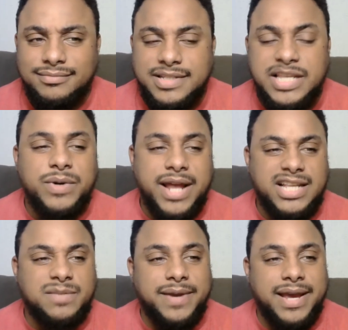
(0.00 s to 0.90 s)
she's what I
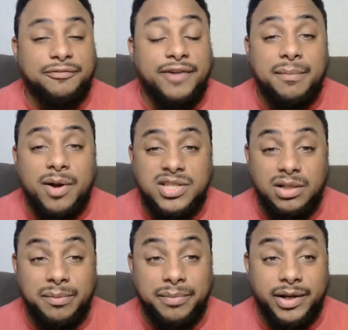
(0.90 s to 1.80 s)
expect. Her fireball's a
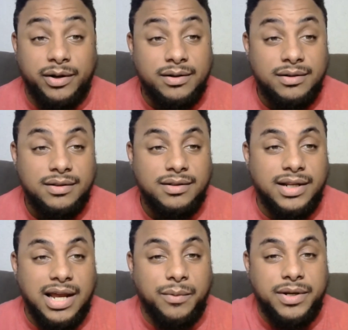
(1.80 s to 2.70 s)
little bit bigger
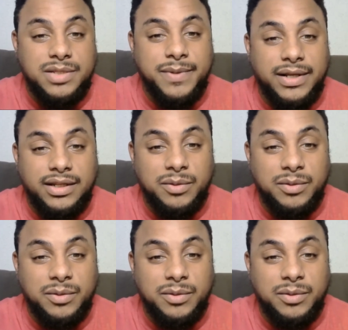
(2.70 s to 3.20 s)
than I would expect.